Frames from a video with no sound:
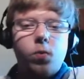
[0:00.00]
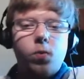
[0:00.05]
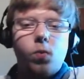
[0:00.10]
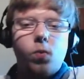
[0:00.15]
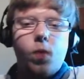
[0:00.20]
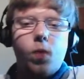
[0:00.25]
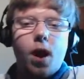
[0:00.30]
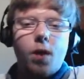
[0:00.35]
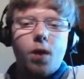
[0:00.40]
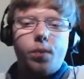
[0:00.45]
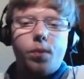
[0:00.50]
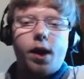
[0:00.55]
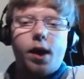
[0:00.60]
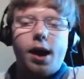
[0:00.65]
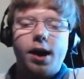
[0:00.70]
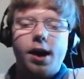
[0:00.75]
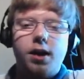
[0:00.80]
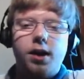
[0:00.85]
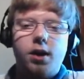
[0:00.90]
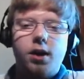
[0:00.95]
well
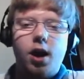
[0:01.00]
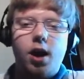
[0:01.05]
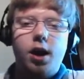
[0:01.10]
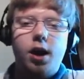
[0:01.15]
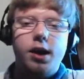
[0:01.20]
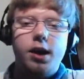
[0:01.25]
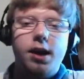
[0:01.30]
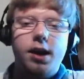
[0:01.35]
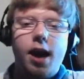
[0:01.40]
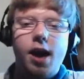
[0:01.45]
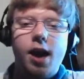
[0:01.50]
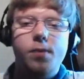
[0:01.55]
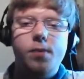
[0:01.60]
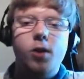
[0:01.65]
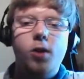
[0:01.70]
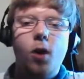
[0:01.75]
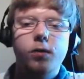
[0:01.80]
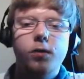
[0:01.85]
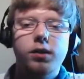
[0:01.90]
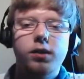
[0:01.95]
played early game, and
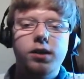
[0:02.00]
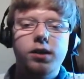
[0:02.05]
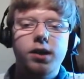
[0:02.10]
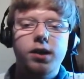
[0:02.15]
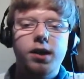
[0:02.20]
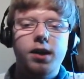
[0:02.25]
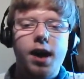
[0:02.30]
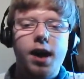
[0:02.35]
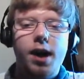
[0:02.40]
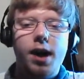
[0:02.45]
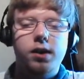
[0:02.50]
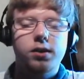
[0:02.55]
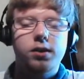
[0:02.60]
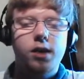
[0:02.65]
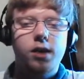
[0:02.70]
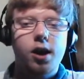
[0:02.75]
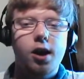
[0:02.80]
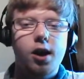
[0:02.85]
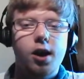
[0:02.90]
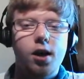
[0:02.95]
obviously that
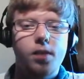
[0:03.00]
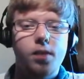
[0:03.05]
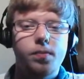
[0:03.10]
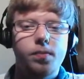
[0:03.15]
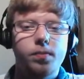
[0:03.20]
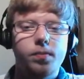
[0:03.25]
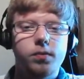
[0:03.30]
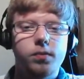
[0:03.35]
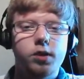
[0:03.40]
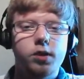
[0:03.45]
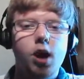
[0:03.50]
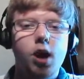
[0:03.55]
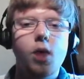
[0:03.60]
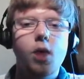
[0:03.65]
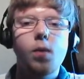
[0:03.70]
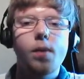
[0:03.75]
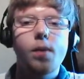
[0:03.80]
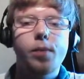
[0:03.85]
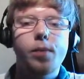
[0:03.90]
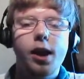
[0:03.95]
turn
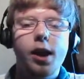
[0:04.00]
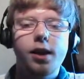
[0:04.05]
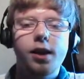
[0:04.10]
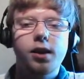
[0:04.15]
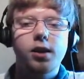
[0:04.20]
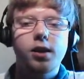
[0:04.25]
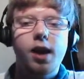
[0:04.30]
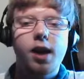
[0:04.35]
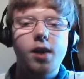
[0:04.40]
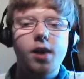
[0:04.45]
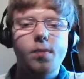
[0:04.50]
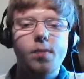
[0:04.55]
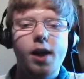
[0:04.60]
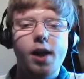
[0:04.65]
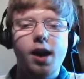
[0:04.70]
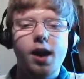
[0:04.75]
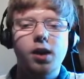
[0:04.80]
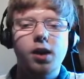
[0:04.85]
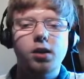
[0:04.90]
1 play that they made